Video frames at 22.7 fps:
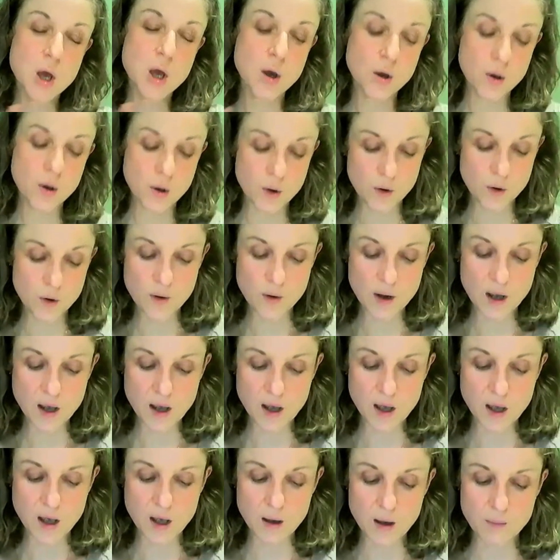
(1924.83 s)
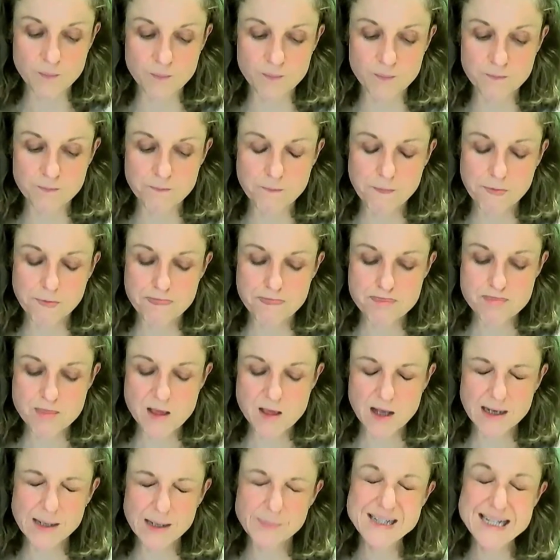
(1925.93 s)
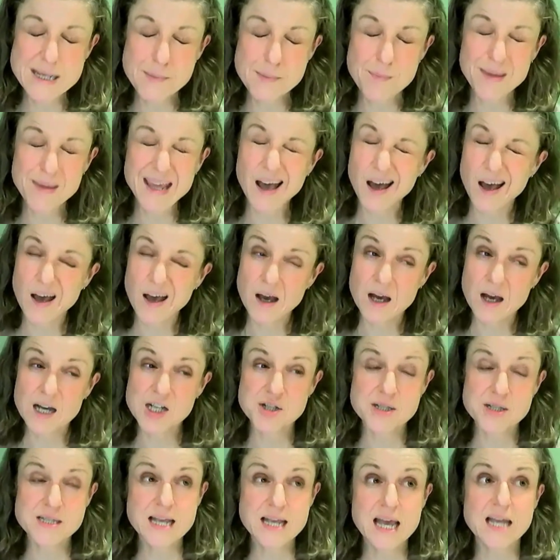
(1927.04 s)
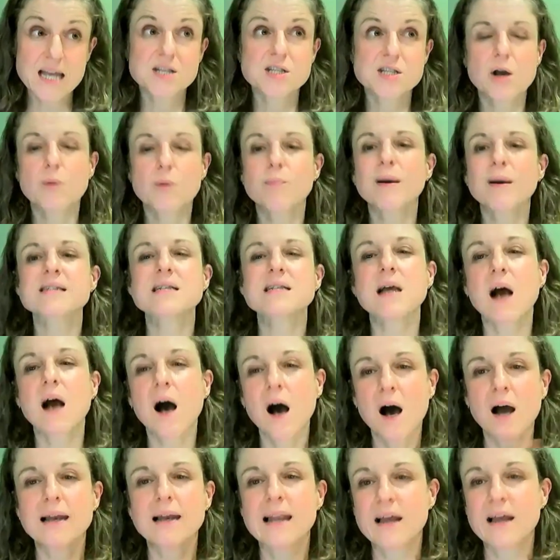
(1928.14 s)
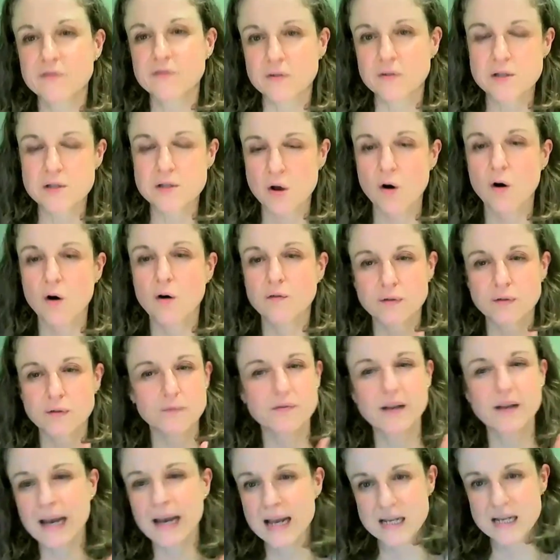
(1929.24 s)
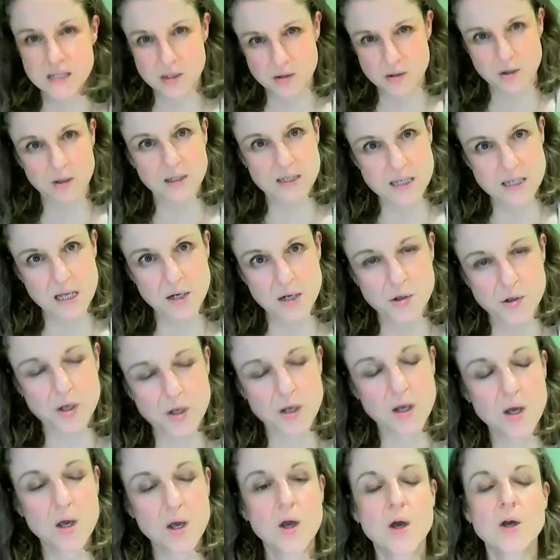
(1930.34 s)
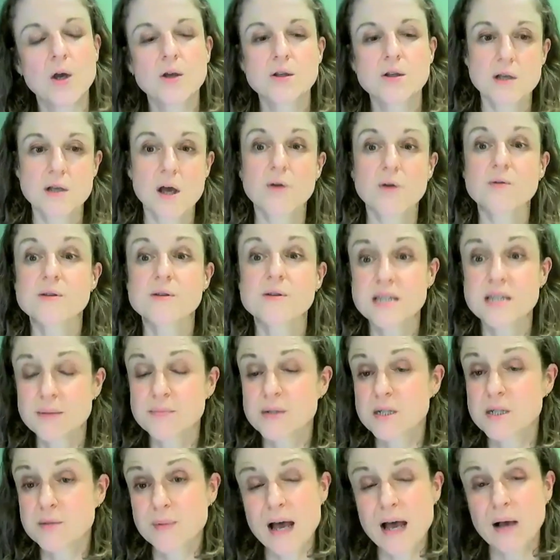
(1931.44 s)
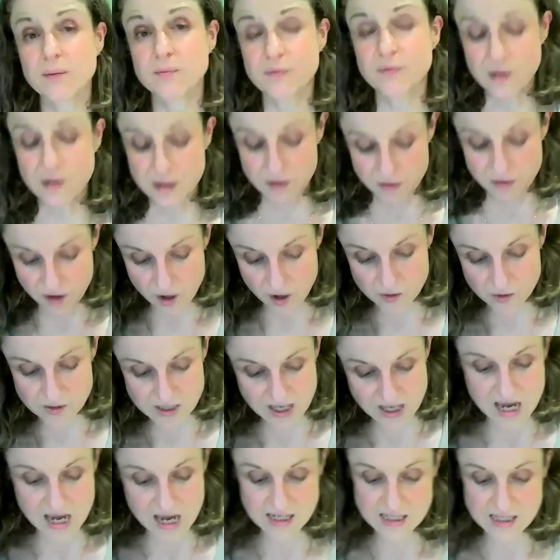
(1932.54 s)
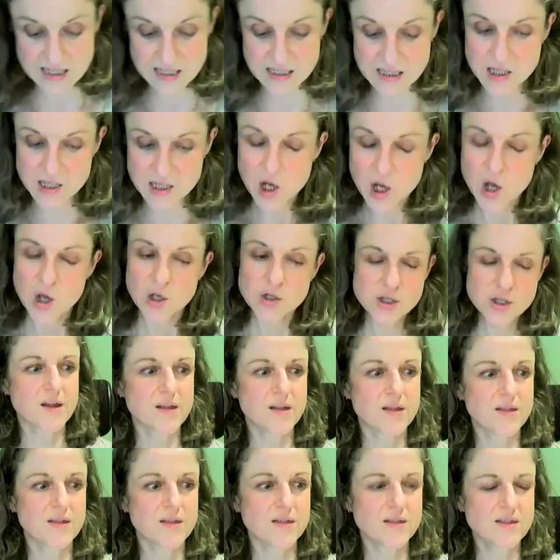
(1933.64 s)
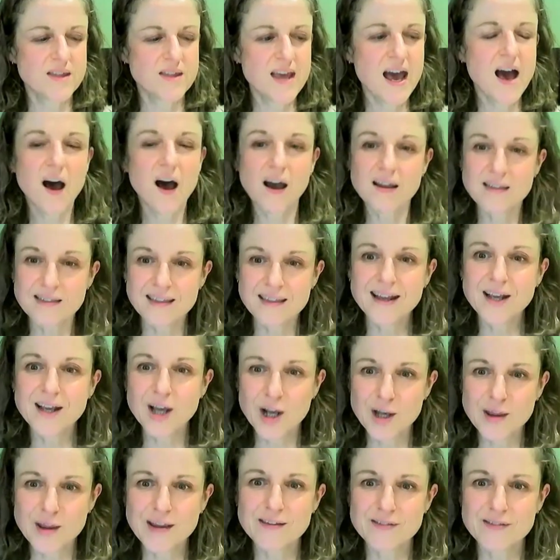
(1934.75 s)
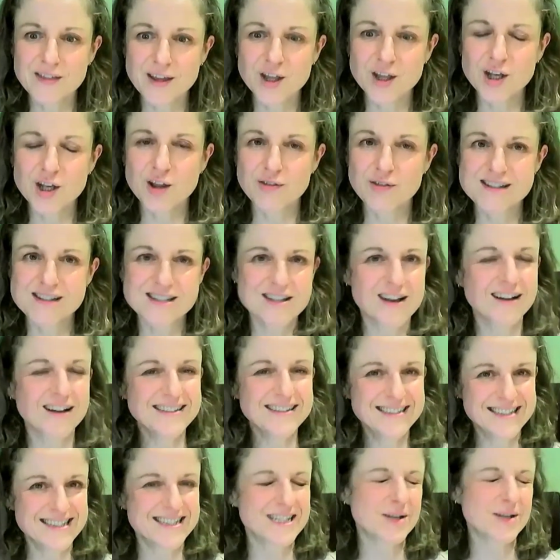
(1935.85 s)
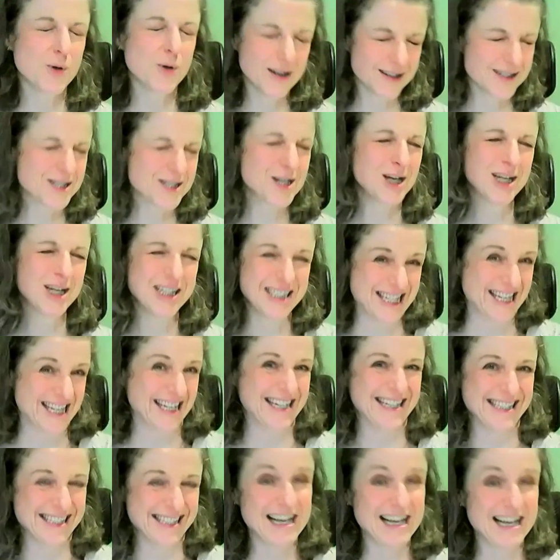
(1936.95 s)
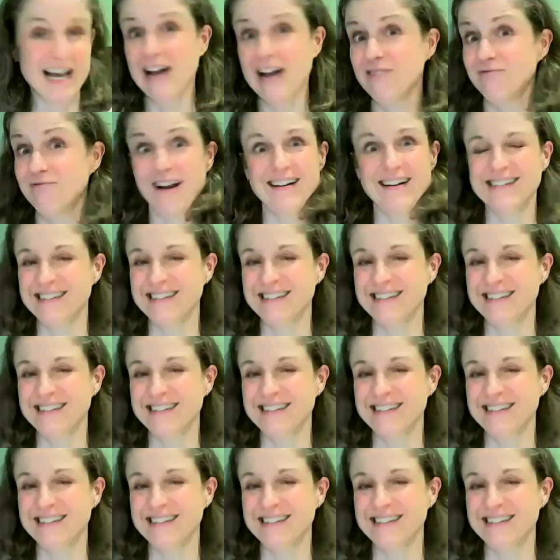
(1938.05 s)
so lipidemia, I should say. So basically high levels of your cholesterol, etc. So it seems to be helpful in those cases. Yeah, I think the scientists are quite excited, and